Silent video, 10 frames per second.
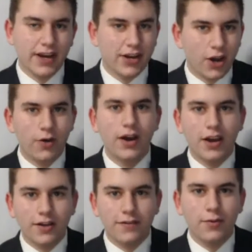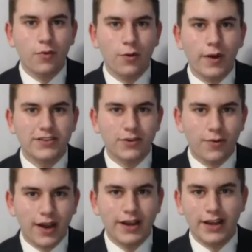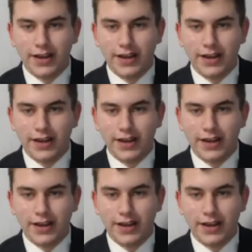I know a few more weeks away,